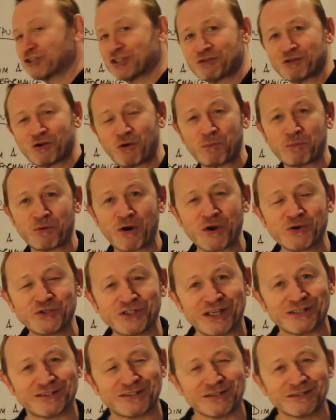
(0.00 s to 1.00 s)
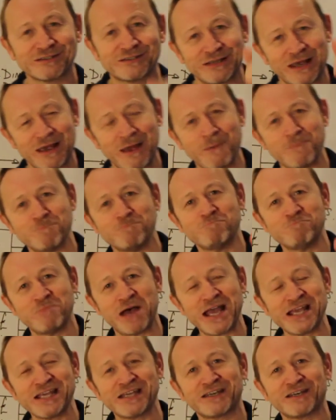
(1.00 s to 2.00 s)
to your processes
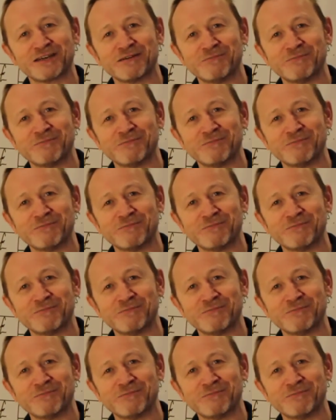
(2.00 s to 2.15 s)
make